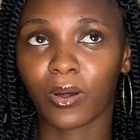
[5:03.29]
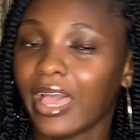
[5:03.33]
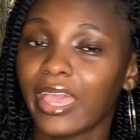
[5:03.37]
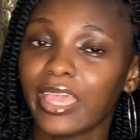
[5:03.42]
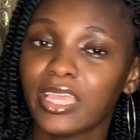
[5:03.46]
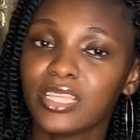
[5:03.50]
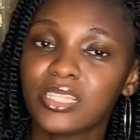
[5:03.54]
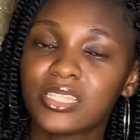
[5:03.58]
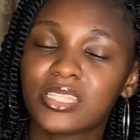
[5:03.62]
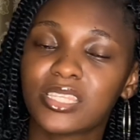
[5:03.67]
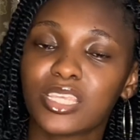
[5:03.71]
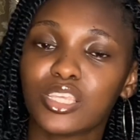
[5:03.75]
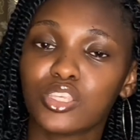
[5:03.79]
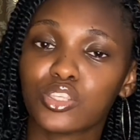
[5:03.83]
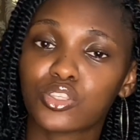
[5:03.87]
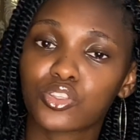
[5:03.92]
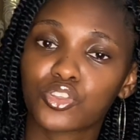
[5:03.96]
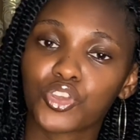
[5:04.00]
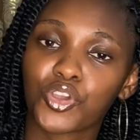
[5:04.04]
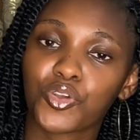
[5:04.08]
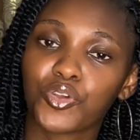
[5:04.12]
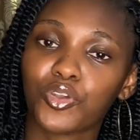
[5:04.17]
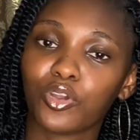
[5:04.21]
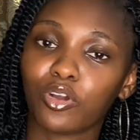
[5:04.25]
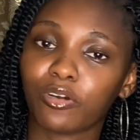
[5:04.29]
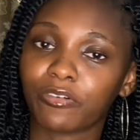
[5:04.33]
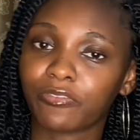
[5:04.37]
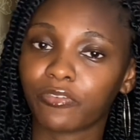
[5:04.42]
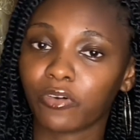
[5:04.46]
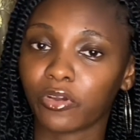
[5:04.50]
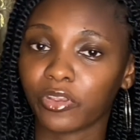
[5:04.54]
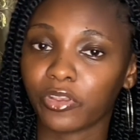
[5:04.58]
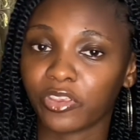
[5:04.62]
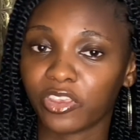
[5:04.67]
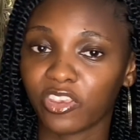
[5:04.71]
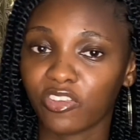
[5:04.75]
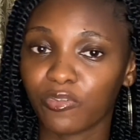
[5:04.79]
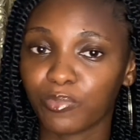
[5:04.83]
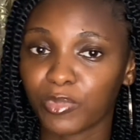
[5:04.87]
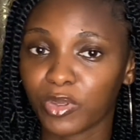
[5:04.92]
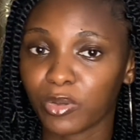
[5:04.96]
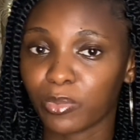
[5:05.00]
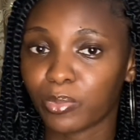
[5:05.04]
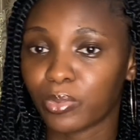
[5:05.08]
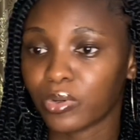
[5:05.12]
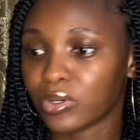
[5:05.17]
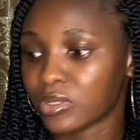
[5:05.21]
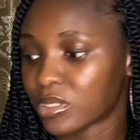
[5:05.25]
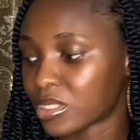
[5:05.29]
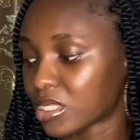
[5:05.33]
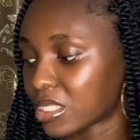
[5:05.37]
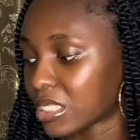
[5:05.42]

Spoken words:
I hate saying sorry or forgive me, but